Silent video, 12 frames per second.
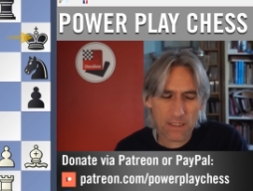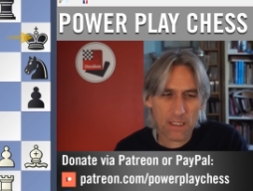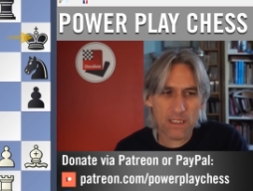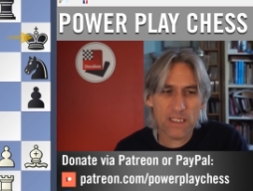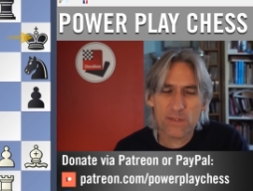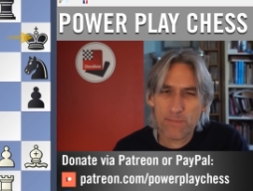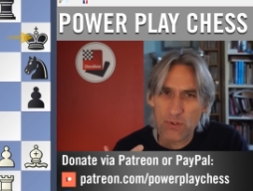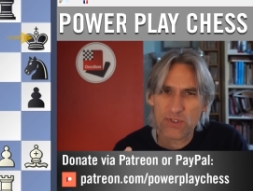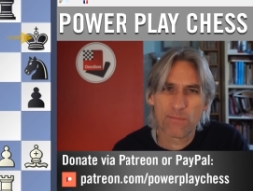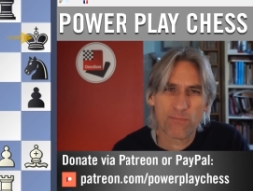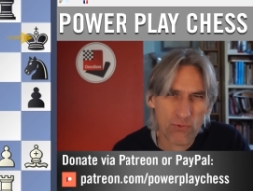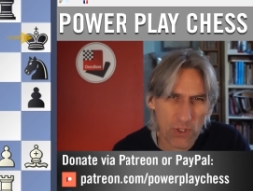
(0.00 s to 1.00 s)
at least put
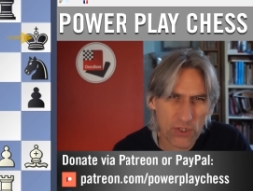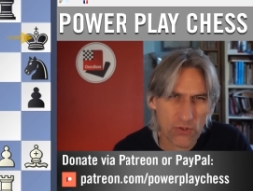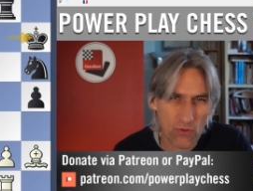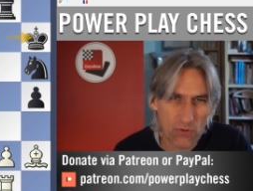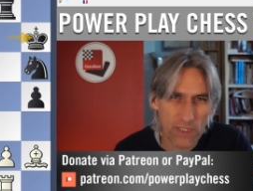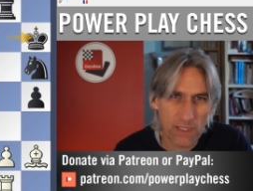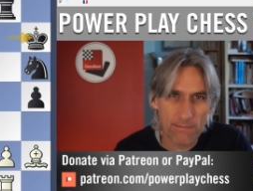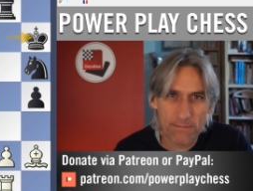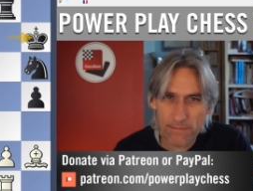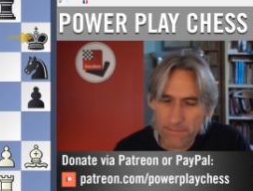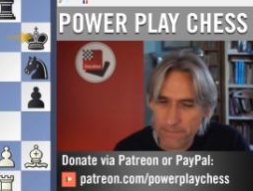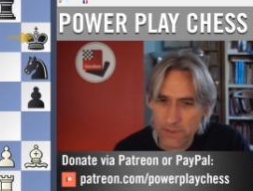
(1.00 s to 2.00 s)
some pressure on him,
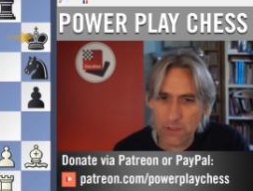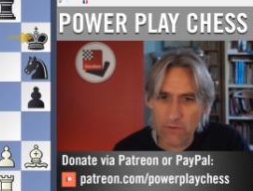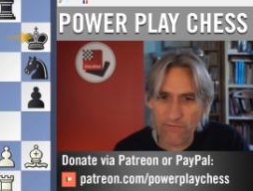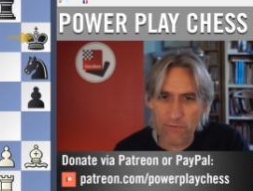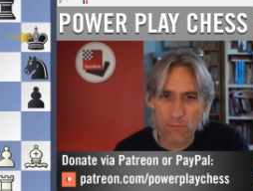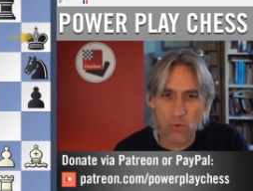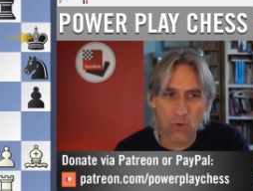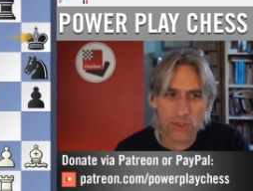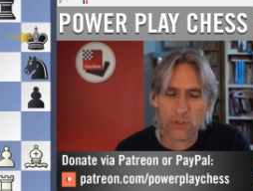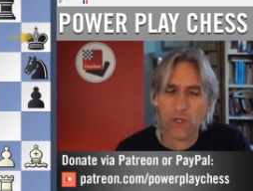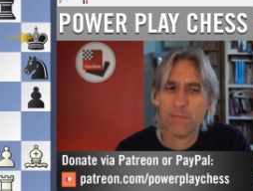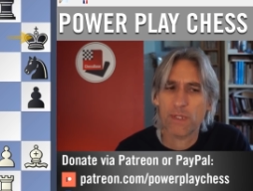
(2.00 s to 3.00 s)
go for more.
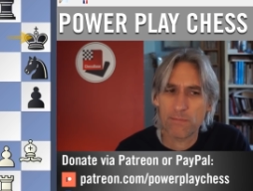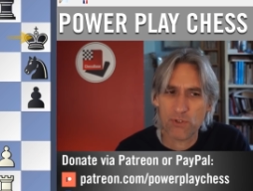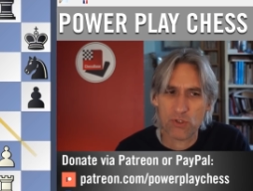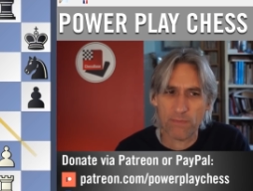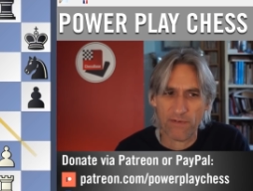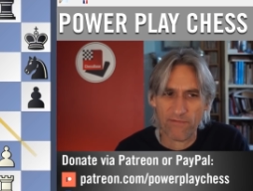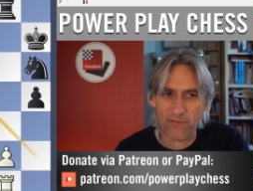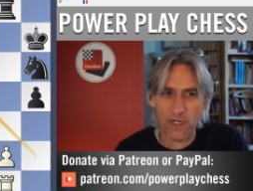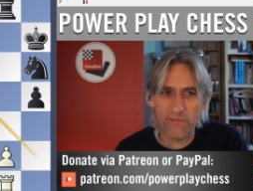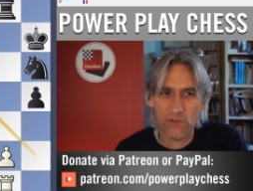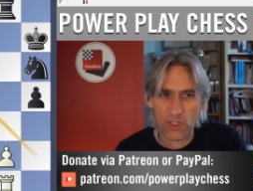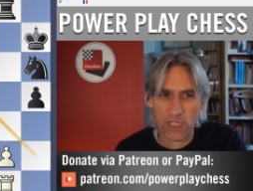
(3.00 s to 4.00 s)
So I played bishop
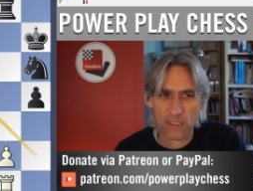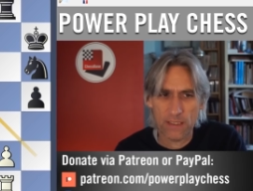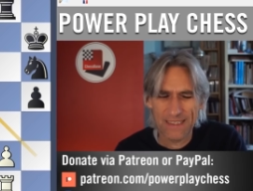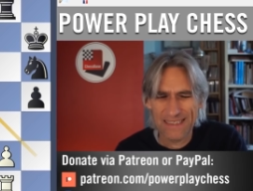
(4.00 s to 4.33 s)
f5 check.